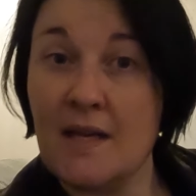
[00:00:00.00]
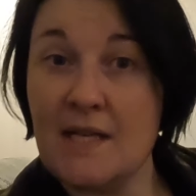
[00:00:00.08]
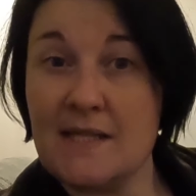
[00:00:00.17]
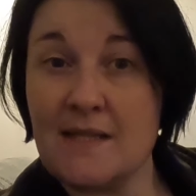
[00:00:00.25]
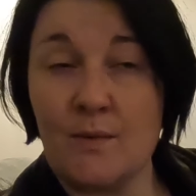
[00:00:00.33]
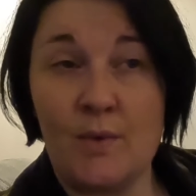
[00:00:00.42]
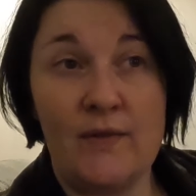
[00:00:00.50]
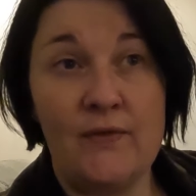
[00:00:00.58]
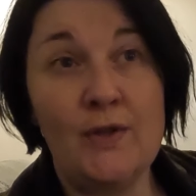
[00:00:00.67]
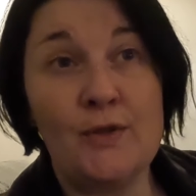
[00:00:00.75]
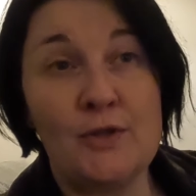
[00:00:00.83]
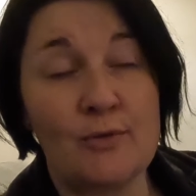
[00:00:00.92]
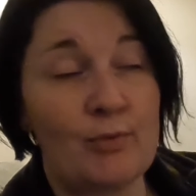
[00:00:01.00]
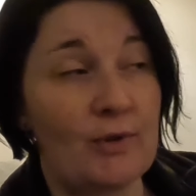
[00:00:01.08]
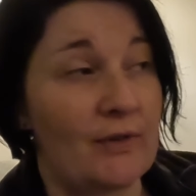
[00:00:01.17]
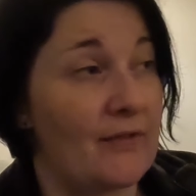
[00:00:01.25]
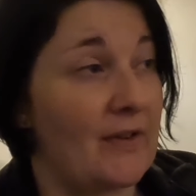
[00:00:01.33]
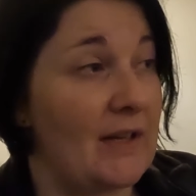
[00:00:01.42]
it's we're future
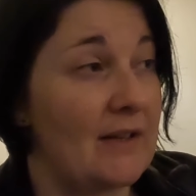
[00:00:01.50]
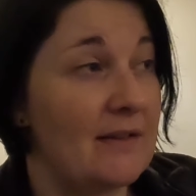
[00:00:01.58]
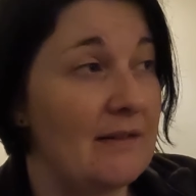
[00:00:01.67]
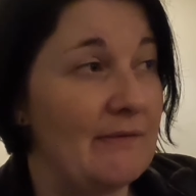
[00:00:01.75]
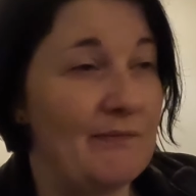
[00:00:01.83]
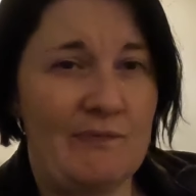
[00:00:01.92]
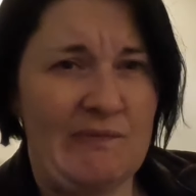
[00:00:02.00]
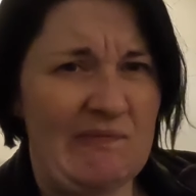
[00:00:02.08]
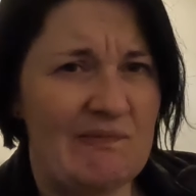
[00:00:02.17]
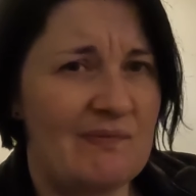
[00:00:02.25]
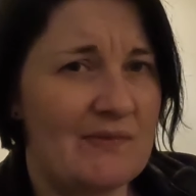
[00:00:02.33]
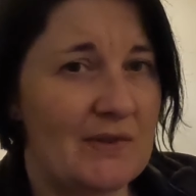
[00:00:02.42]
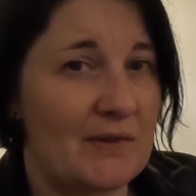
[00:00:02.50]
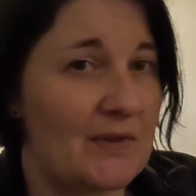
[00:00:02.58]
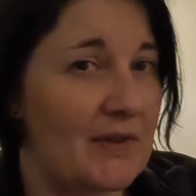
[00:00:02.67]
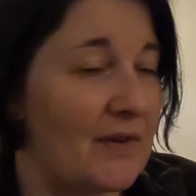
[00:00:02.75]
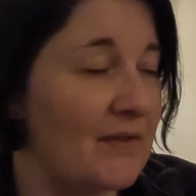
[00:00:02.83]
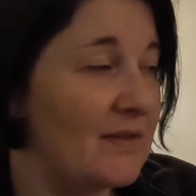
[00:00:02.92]
proofing,
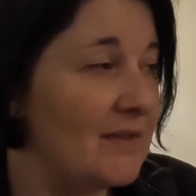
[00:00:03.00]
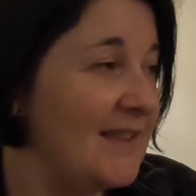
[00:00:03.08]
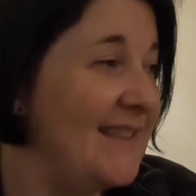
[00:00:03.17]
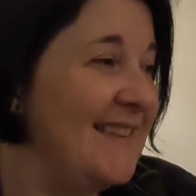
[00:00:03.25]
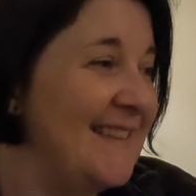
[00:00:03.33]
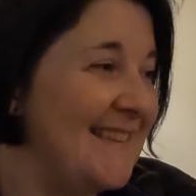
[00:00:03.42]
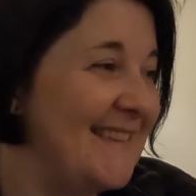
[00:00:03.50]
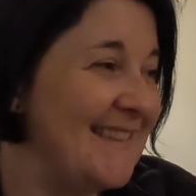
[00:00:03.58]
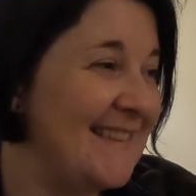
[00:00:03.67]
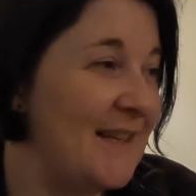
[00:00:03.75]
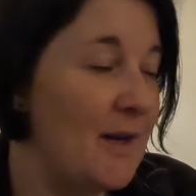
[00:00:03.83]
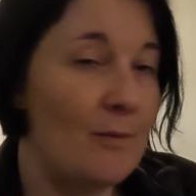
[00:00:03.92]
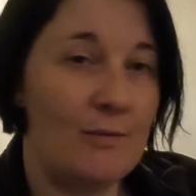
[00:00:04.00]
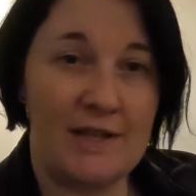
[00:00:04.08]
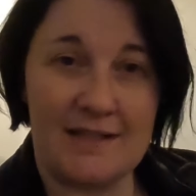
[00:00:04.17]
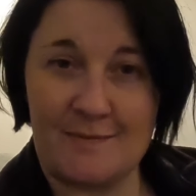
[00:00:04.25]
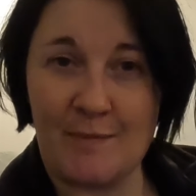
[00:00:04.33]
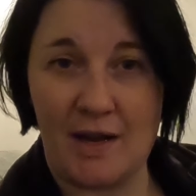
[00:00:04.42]
sort of. But
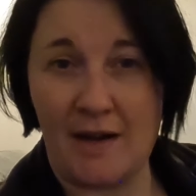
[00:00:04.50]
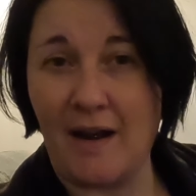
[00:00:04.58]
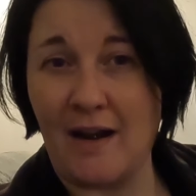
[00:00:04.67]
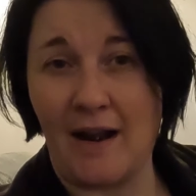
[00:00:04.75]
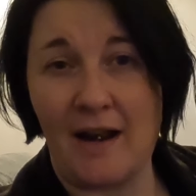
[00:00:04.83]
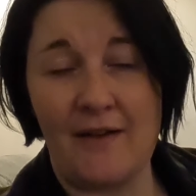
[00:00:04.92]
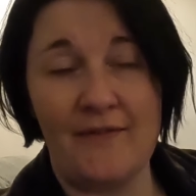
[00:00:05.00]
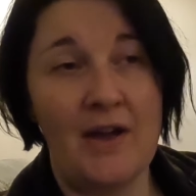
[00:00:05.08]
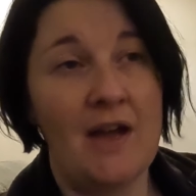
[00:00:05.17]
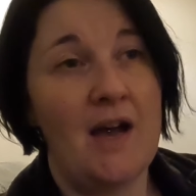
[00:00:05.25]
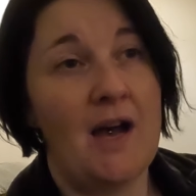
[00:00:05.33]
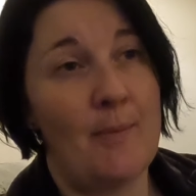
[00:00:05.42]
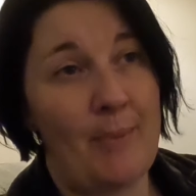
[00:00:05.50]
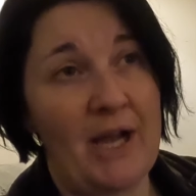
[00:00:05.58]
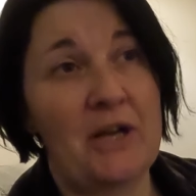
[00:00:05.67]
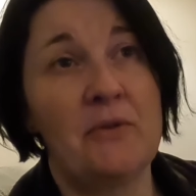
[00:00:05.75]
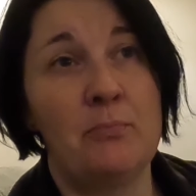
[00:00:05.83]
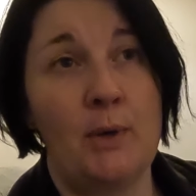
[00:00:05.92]
that's mine. And I'll have a
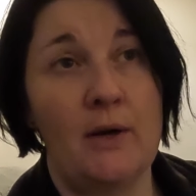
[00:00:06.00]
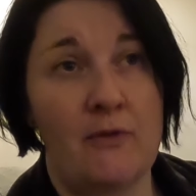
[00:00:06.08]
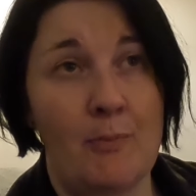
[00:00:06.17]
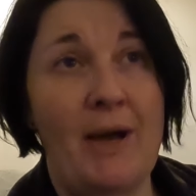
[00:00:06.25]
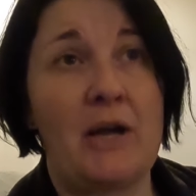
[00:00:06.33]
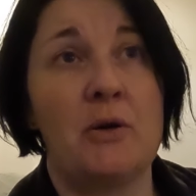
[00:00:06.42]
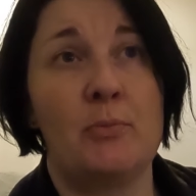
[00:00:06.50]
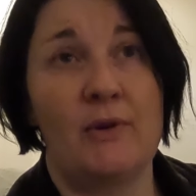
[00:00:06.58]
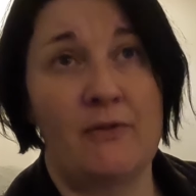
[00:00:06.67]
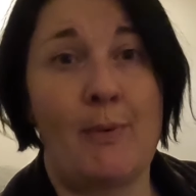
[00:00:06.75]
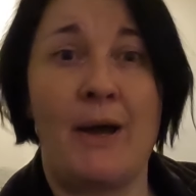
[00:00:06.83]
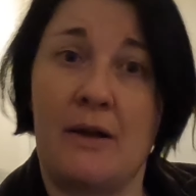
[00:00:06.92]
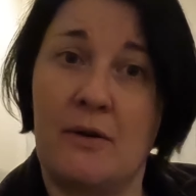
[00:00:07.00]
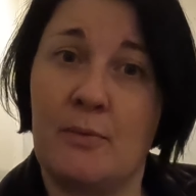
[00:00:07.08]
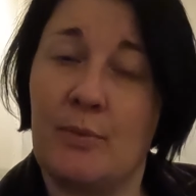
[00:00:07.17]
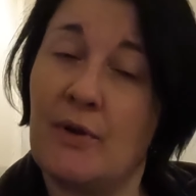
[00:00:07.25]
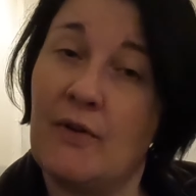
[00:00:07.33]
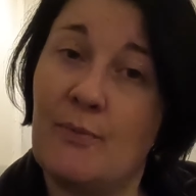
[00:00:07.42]
backup of a backup of a
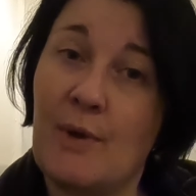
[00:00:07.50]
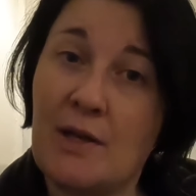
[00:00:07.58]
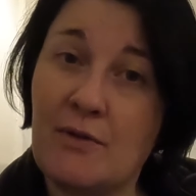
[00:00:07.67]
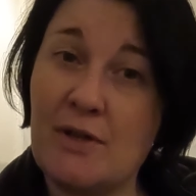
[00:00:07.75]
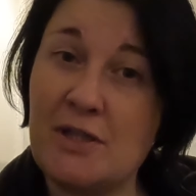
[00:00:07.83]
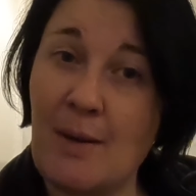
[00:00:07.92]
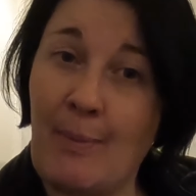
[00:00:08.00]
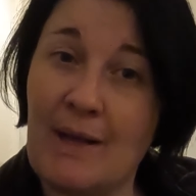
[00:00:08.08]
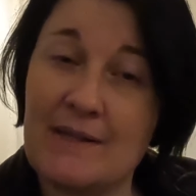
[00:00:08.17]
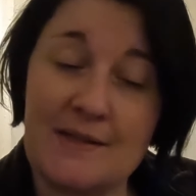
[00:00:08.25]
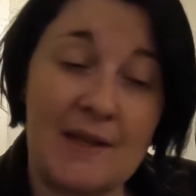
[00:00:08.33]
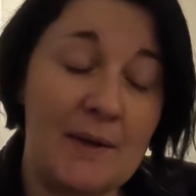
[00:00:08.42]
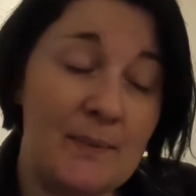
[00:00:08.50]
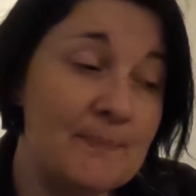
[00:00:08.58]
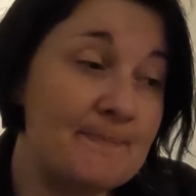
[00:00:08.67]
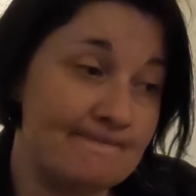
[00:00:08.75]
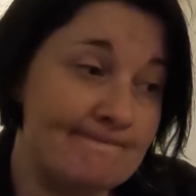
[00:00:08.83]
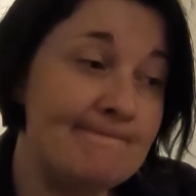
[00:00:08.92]
backup of my crochet patterns now.
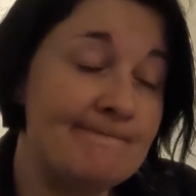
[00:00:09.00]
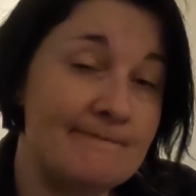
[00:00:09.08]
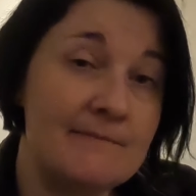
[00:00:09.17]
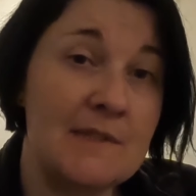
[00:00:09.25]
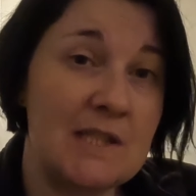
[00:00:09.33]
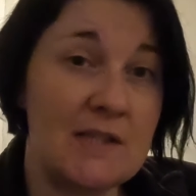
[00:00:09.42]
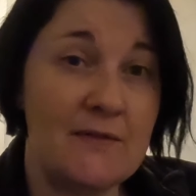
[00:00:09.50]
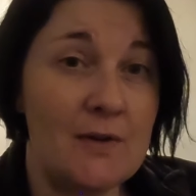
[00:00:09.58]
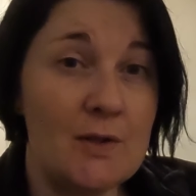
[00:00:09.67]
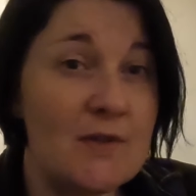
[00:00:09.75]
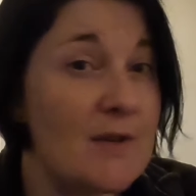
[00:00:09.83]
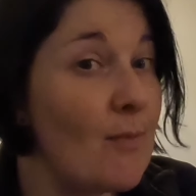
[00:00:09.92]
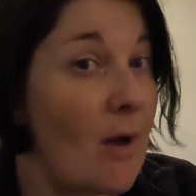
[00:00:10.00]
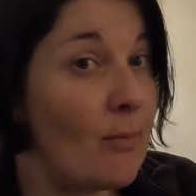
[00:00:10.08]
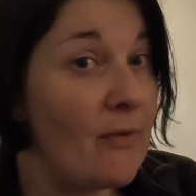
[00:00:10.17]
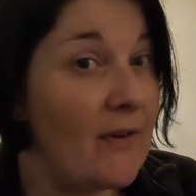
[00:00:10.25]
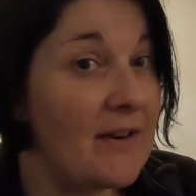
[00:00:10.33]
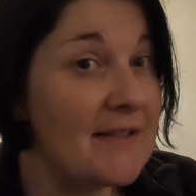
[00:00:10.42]
Because if I lose them, I'll
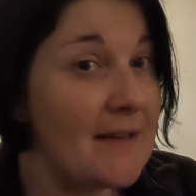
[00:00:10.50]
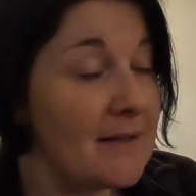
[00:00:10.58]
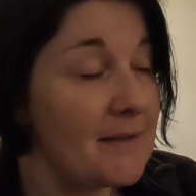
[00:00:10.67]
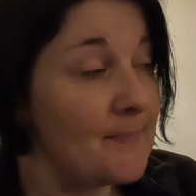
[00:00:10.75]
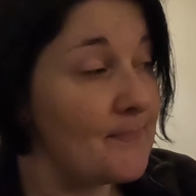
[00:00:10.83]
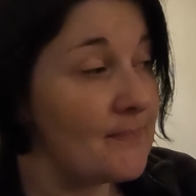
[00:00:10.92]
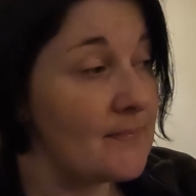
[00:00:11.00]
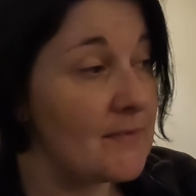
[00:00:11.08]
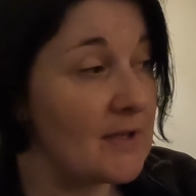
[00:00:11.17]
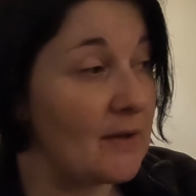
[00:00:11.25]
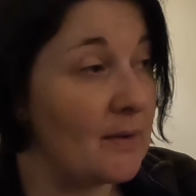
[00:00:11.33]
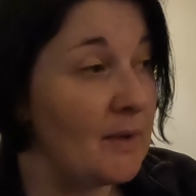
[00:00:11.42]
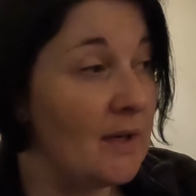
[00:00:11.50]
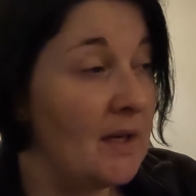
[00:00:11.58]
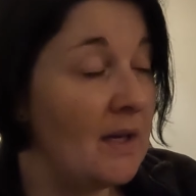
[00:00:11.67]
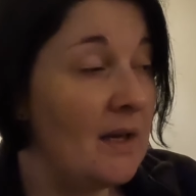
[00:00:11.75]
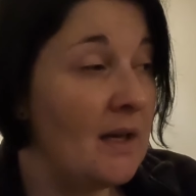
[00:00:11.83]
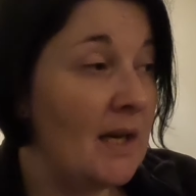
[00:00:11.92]
be very sad. So
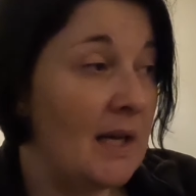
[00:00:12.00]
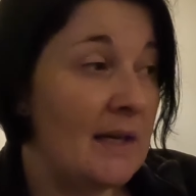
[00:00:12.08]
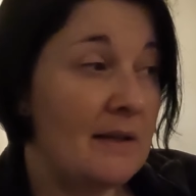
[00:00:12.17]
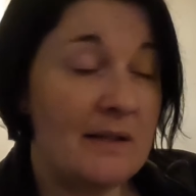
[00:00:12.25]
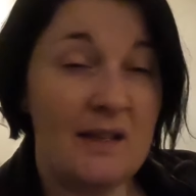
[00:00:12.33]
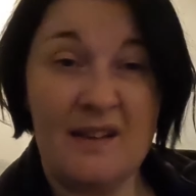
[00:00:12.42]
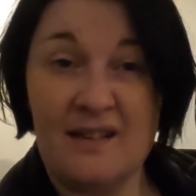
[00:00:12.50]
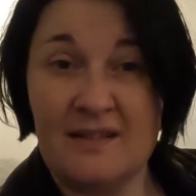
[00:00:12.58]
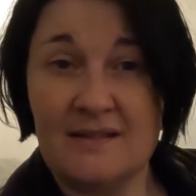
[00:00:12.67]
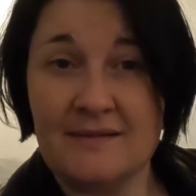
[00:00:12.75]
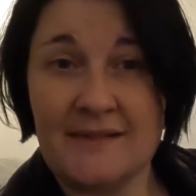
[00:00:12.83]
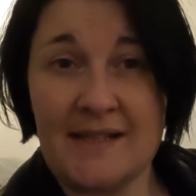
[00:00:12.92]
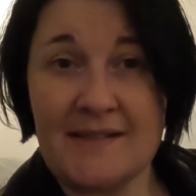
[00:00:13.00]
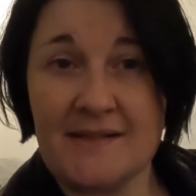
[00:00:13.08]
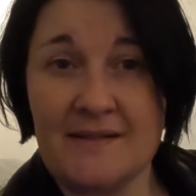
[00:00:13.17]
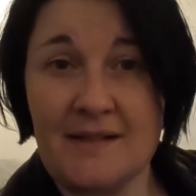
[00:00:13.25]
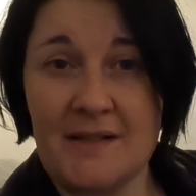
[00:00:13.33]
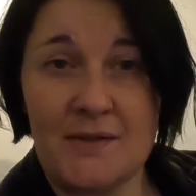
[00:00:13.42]
yeah,
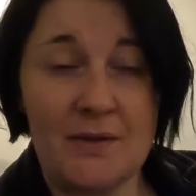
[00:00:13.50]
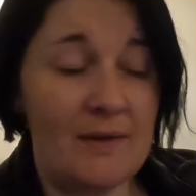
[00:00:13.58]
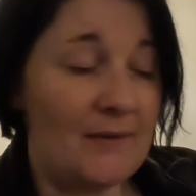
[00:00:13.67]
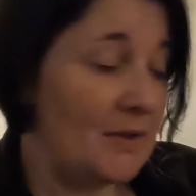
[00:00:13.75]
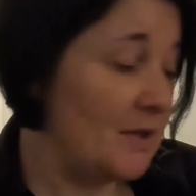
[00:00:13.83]
that's that's all I've